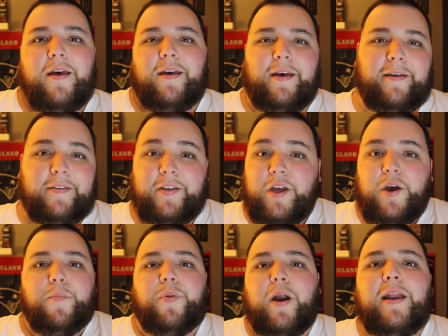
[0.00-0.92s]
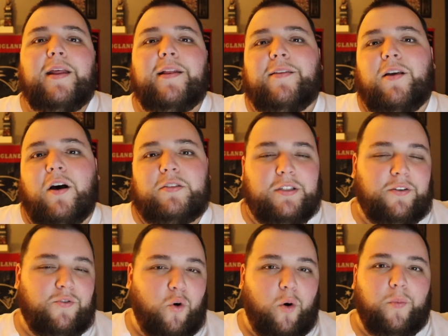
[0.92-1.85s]
is Brady
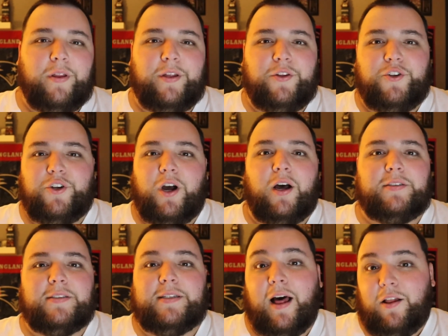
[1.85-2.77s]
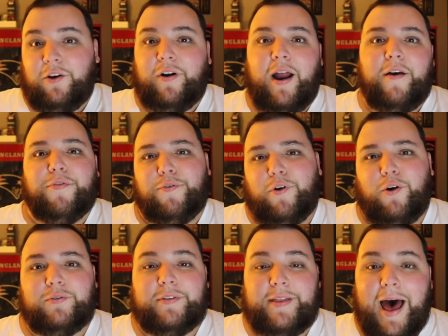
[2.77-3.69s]
doesn't normally just telegraph
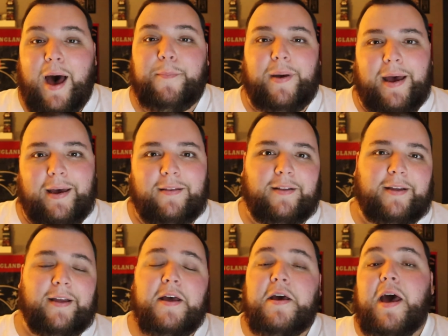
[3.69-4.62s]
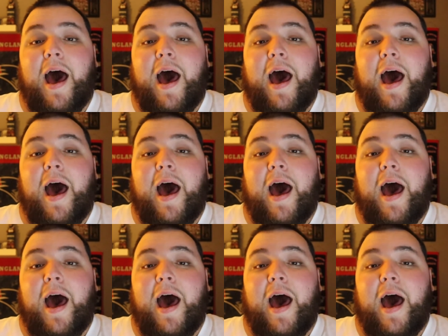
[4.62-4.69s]
throws that badly,